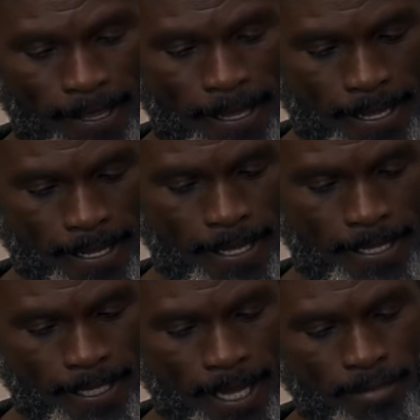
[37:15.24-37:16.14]
I, I,
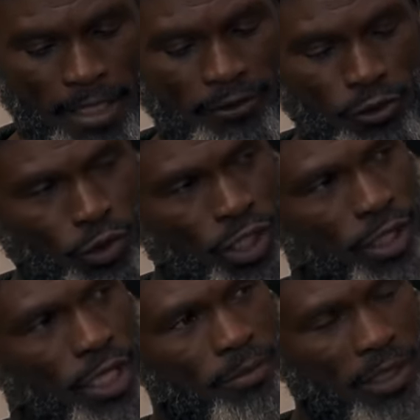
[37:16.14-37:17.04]
I might have to
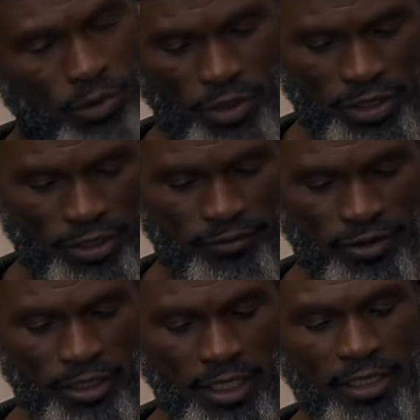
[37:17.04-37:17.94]
keep that question
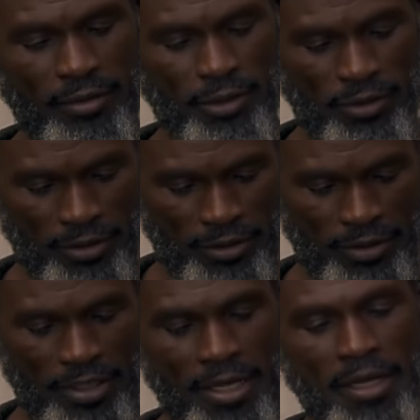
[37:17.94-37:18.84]
for the next episode,
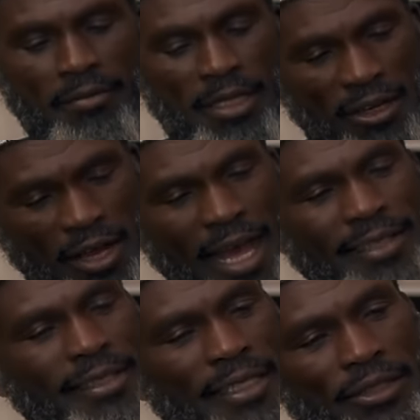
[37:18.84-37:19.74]
but I'll
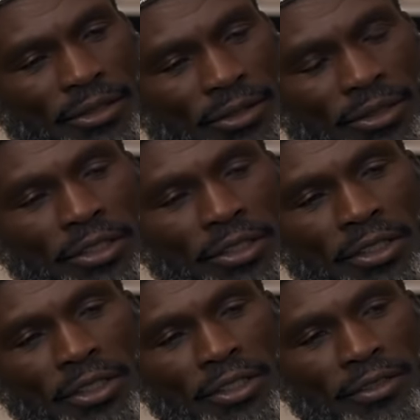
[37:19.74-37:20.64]
answer you
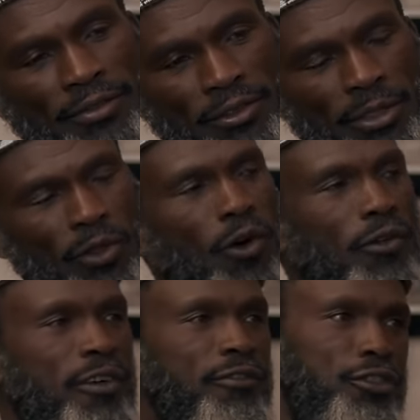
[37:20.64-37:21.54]
from an
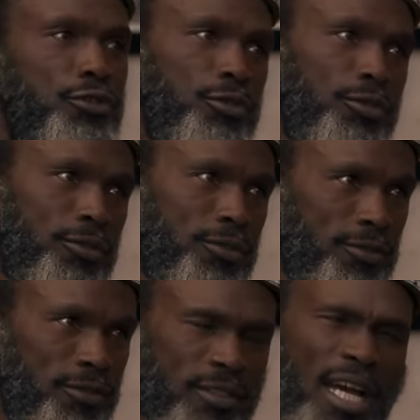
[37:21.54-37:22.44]
overview.
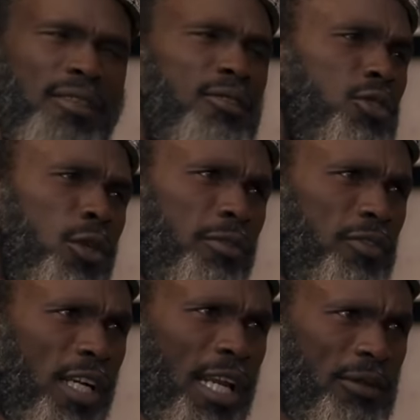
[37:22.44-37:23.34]
Okay. Right on top
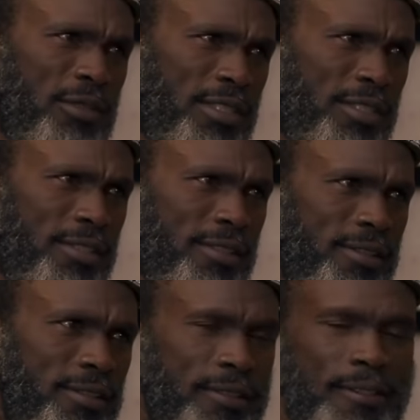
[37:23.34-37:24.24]
of the clouds.
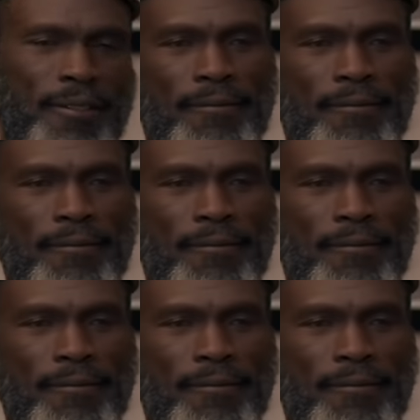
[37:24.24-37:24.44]
Please.